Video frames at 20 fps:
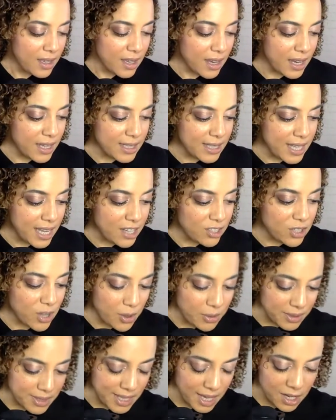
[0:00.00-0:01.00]
It's like,
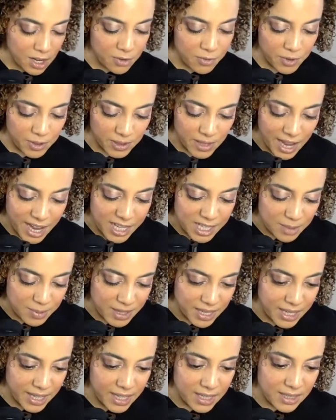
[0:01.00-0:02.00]
don't settle for less,
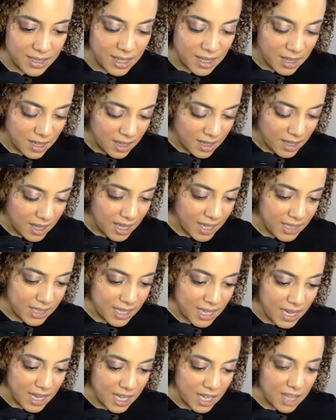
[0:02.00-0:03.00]
because it's
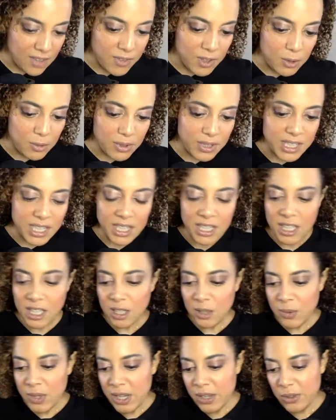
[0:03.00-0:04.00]
like, if you were
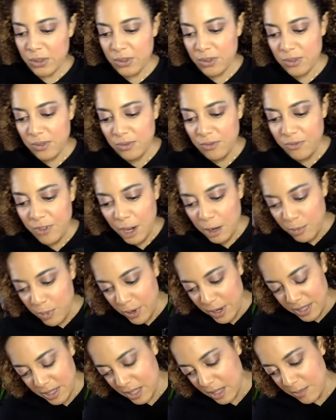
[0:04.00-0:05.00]
dealing with
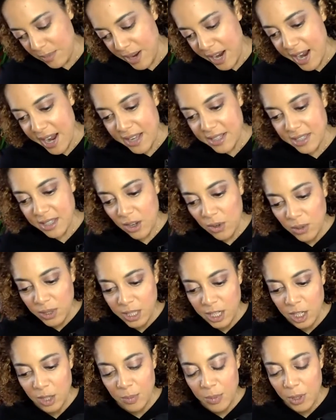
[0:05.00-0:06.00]
fuckboys in the past, not
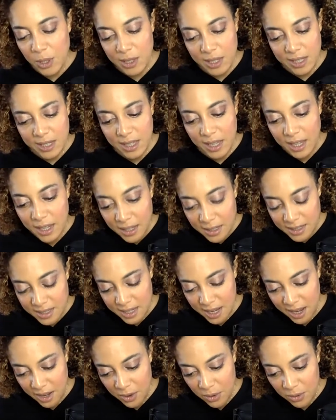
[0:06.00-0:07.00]
only are you pulling kings
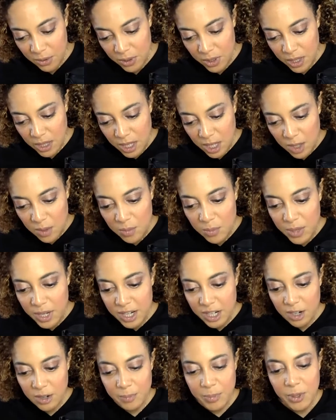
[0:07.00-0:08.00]
now,
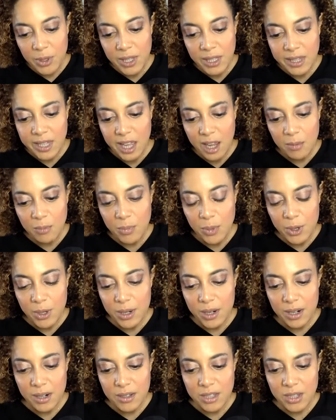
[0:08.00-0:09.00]
but you're pulling the
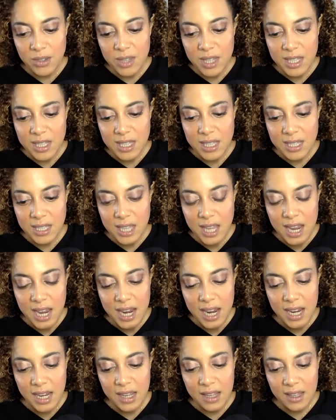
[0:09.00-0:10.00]
Emperor. So this is
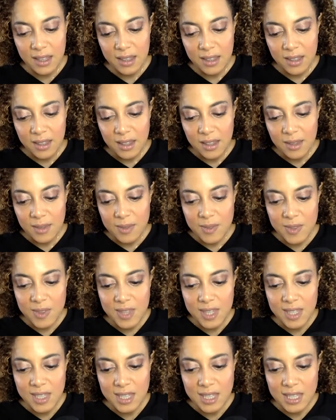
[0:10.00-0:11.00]
like
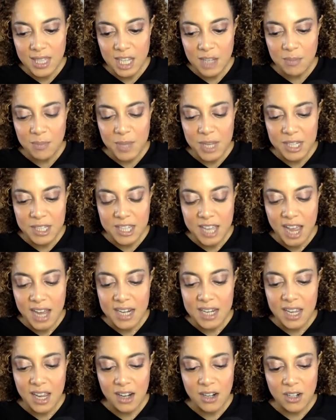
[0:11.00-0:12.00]
big
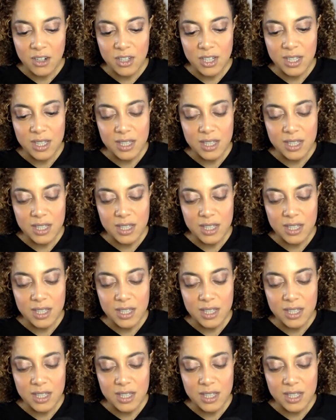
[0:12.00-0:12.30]
daddy energy.